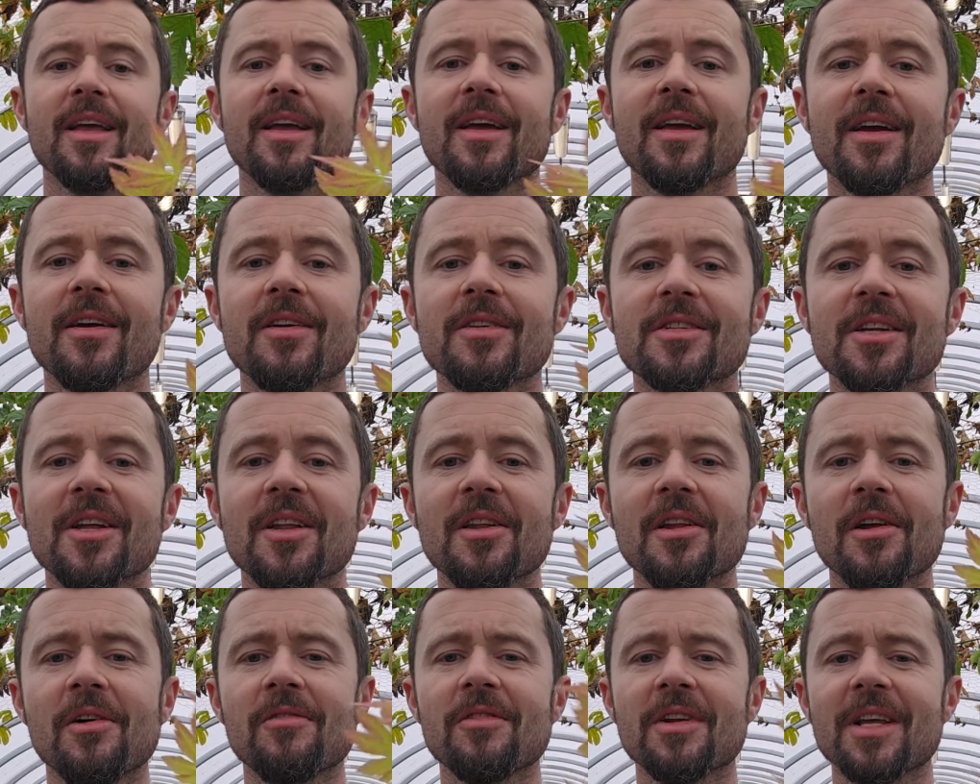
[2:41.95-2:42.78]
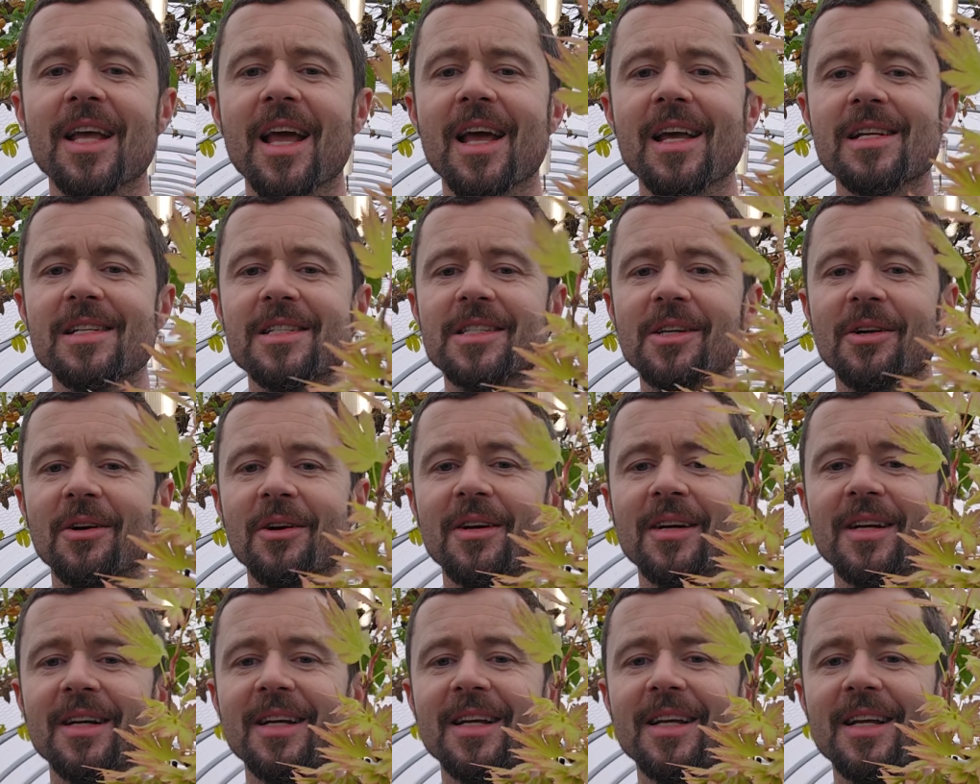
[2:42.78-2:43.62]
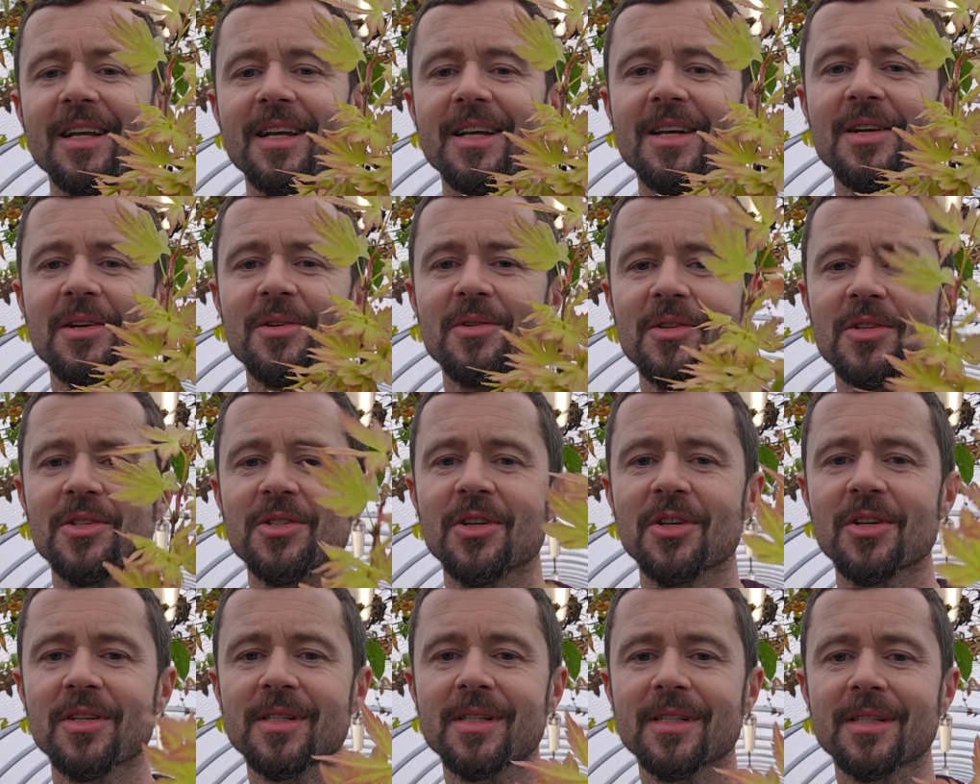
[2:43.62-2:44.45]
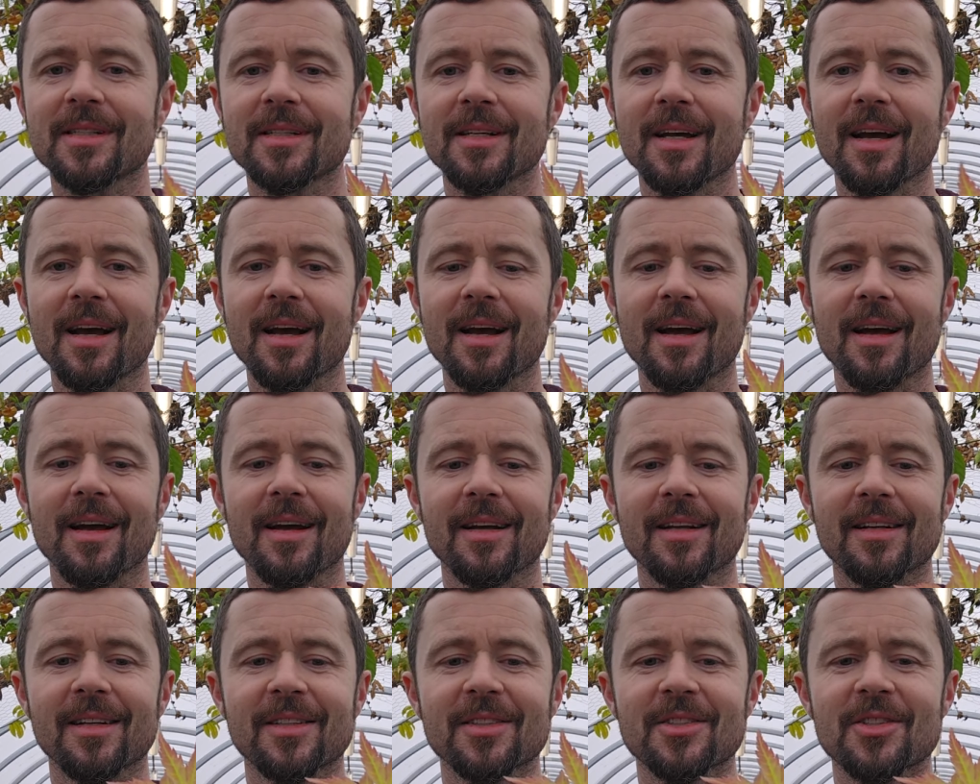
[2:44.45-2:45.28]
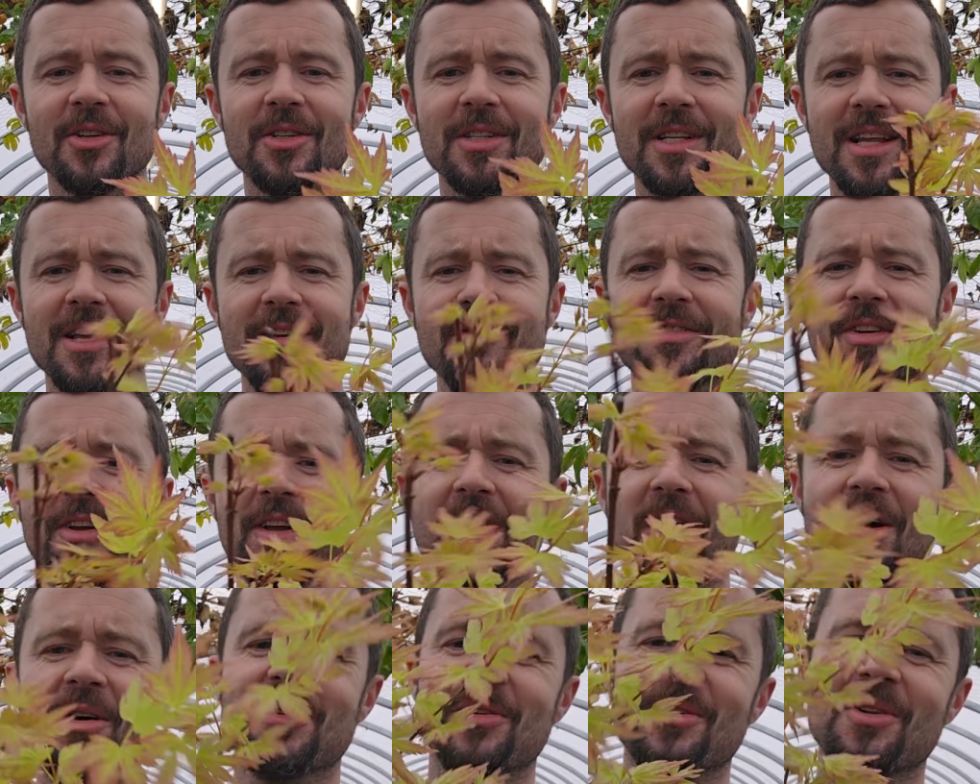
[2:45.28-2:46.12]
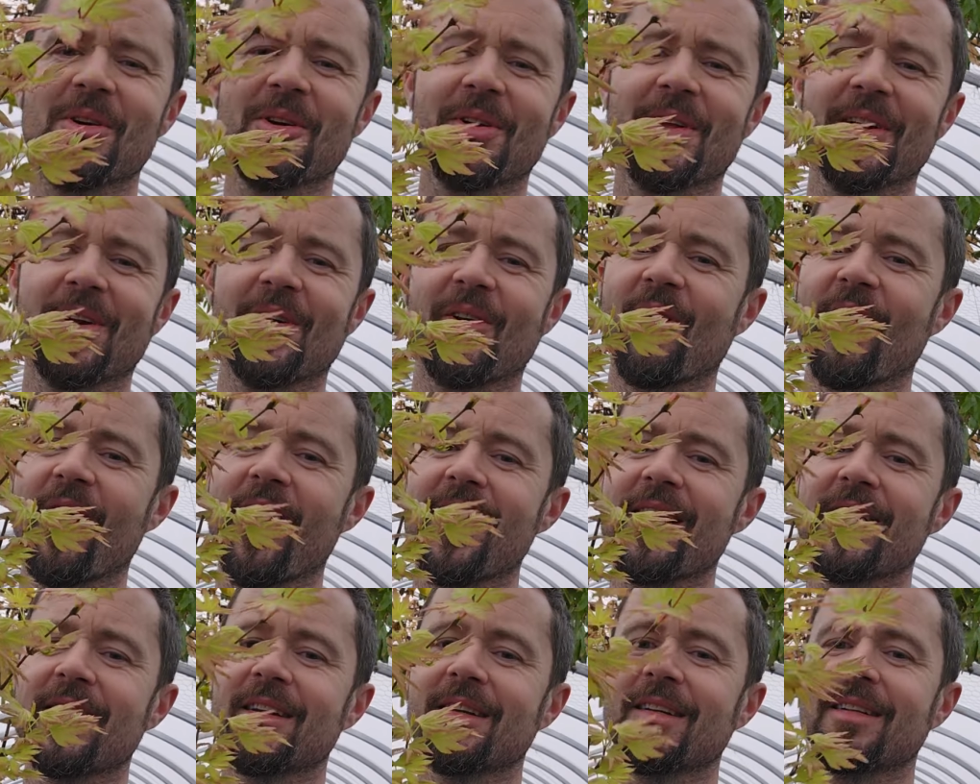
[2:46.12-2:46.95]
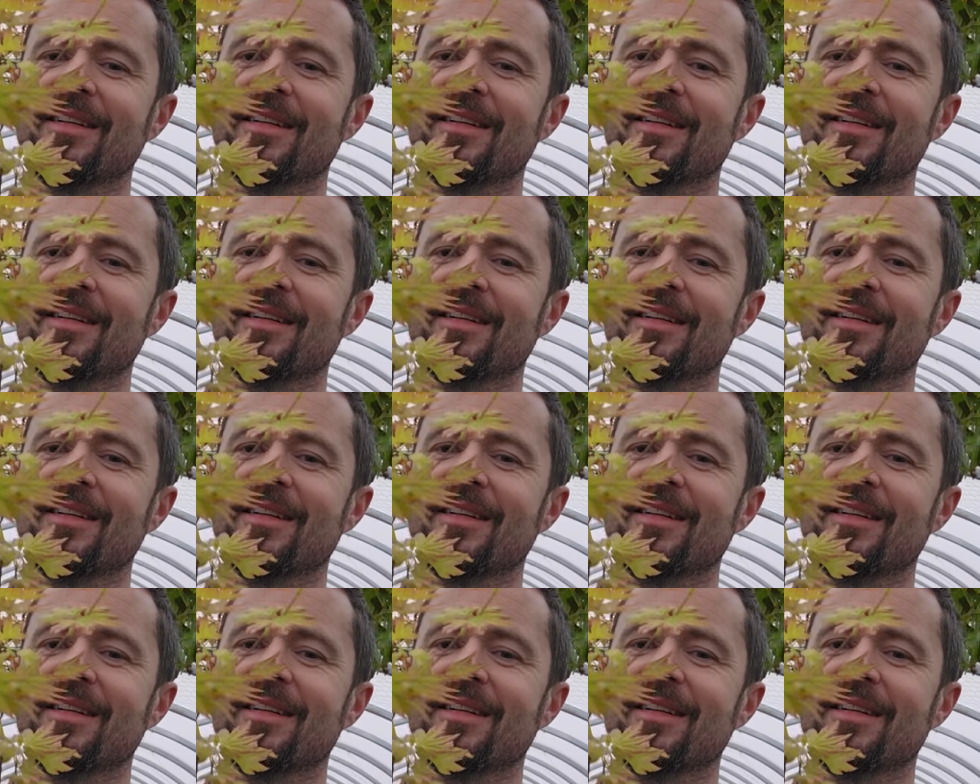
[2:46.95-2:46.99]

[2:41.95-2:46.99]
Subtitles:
Here's a lovely acer who's just leafing out, looking great.